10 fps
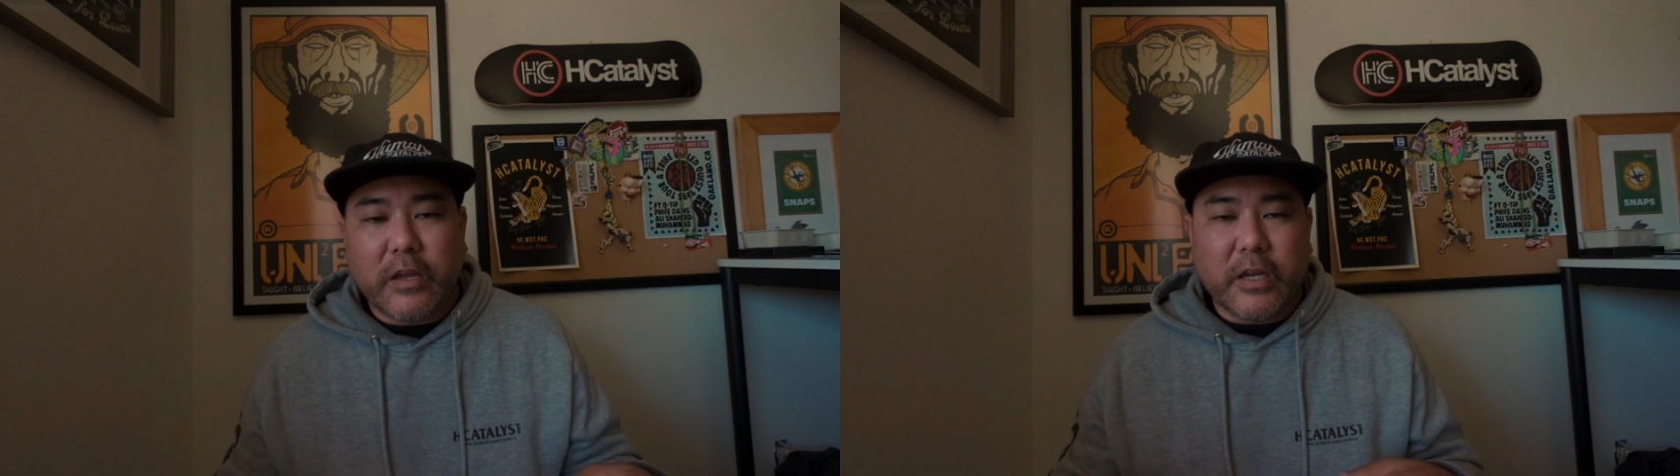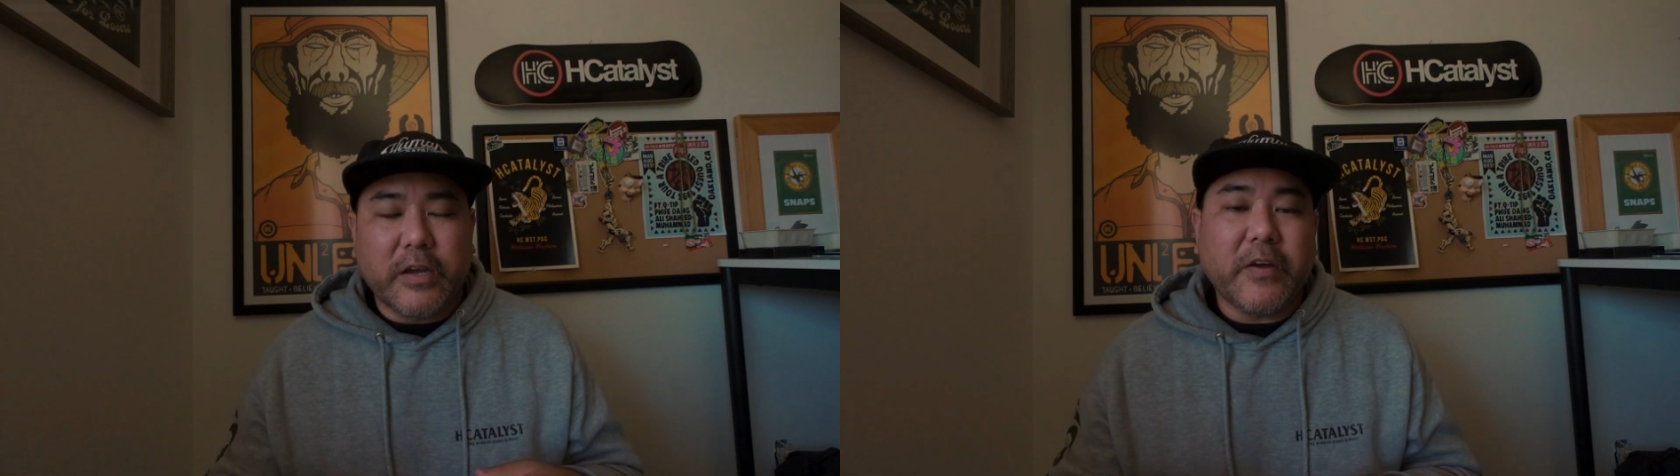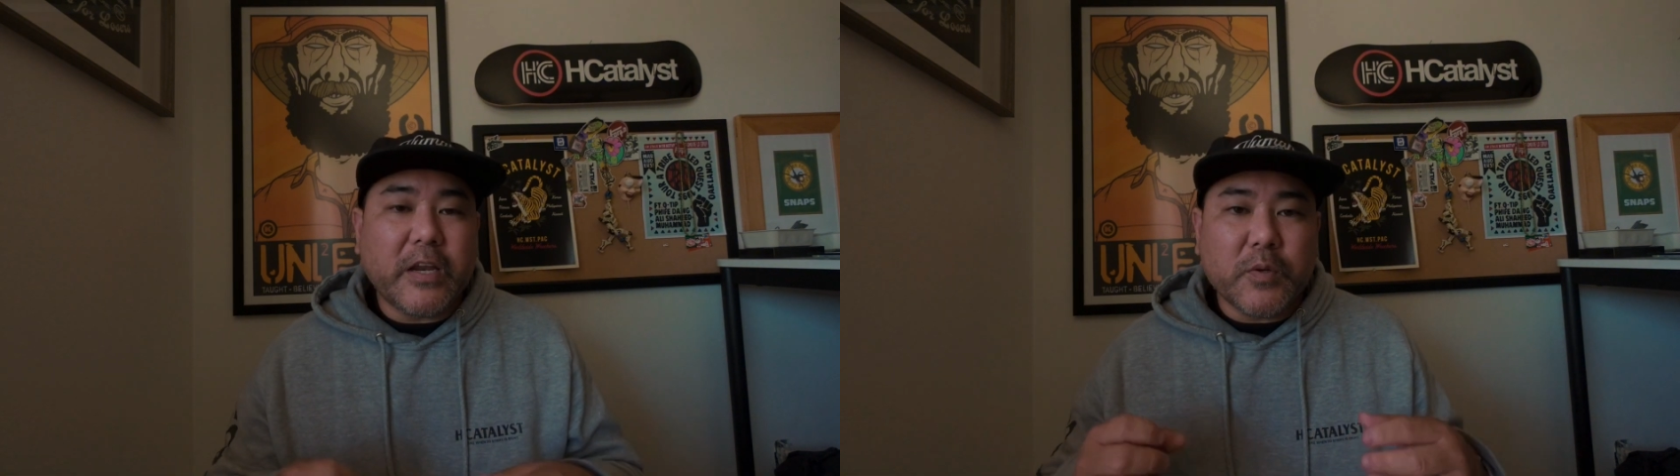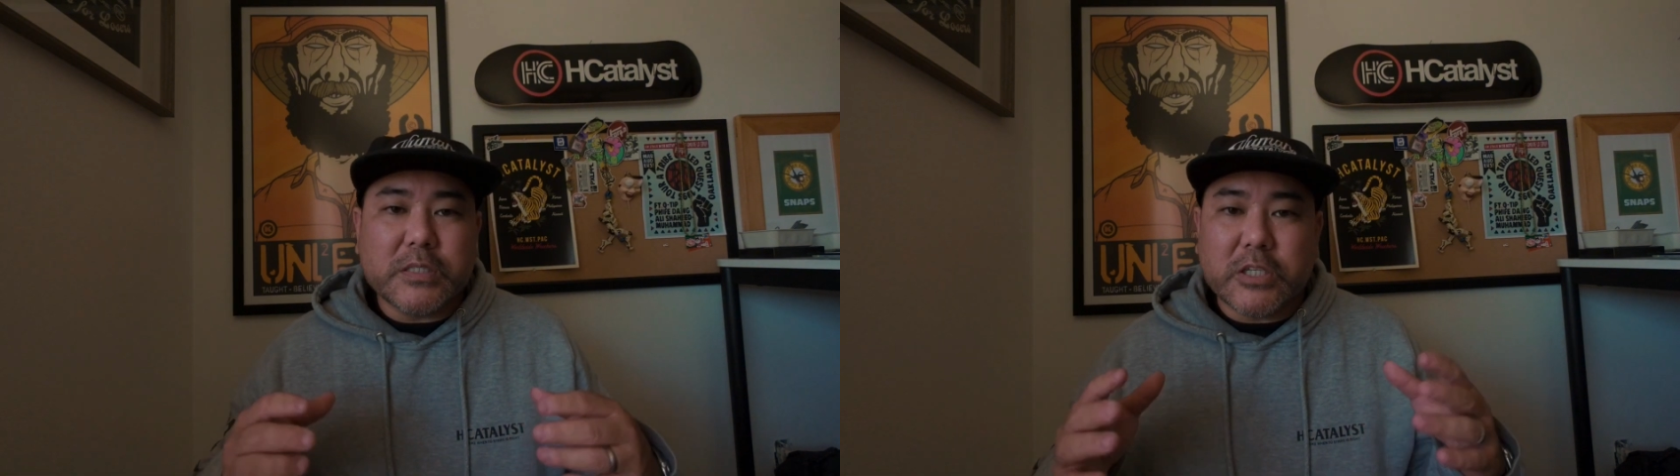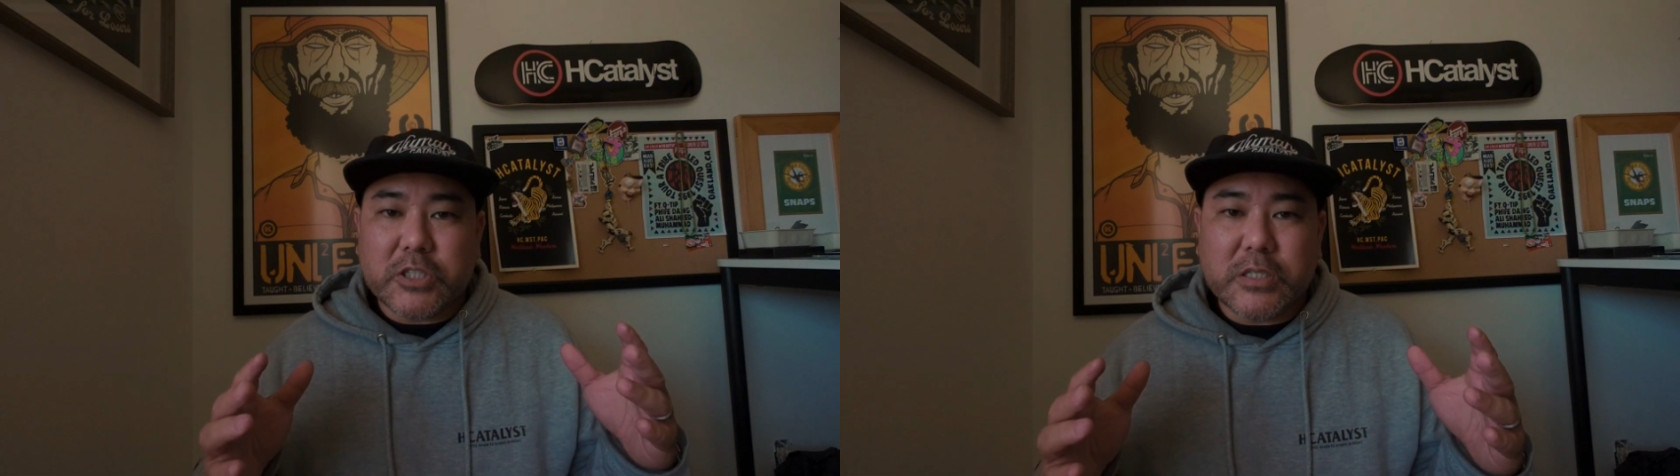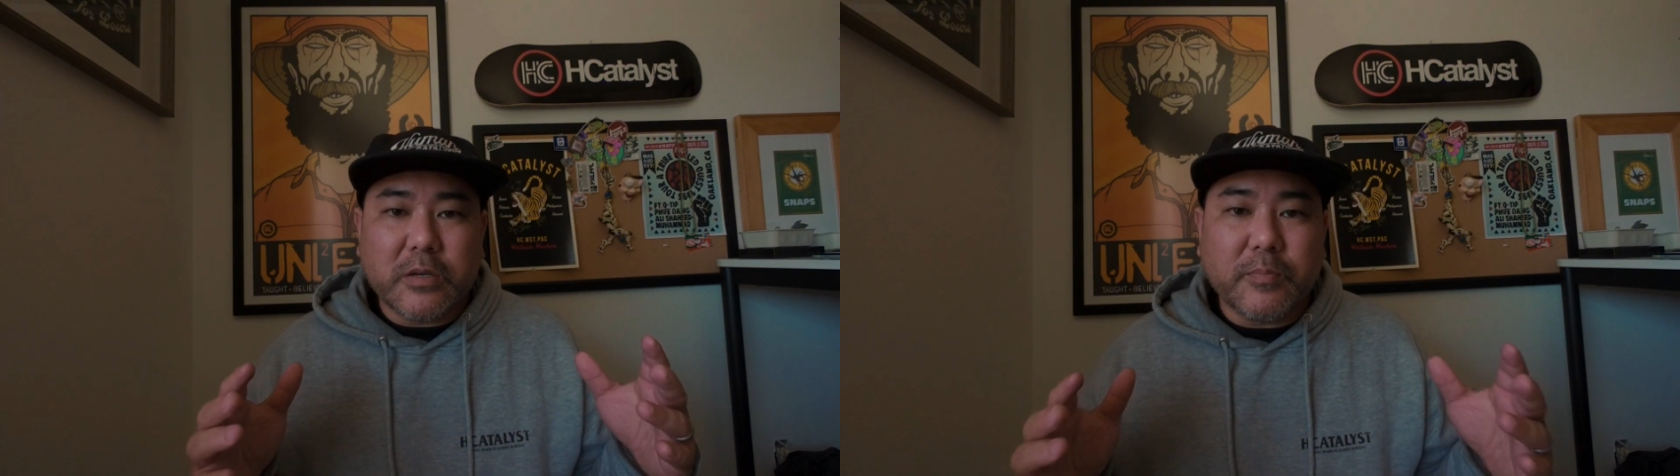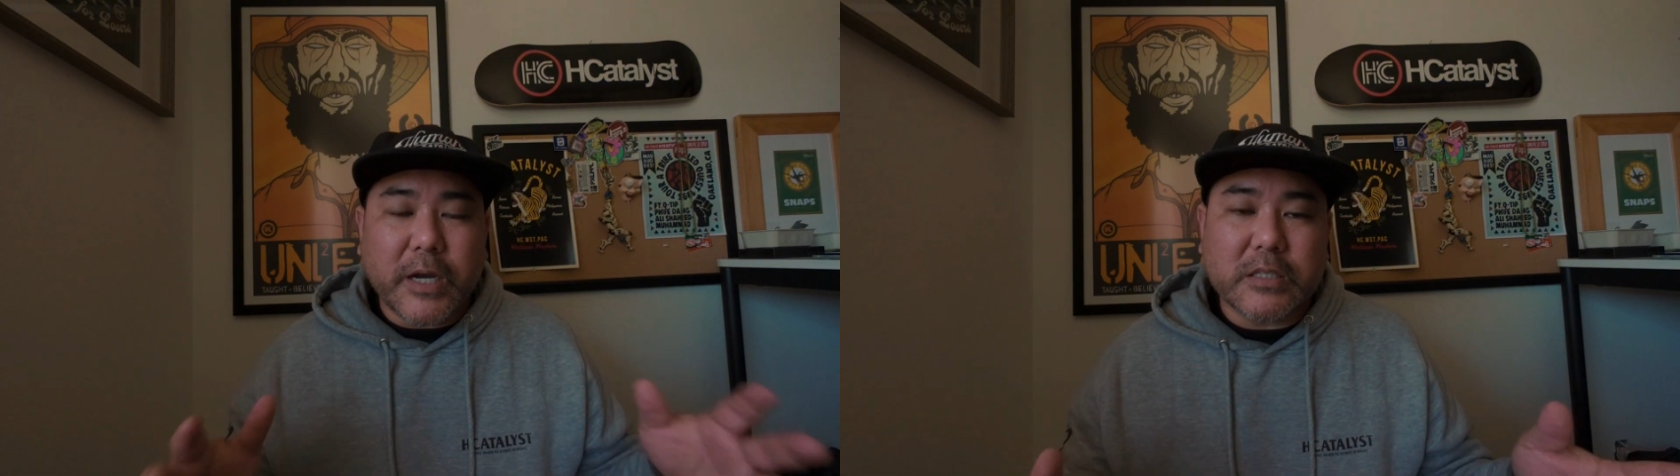If anyone's interested in buying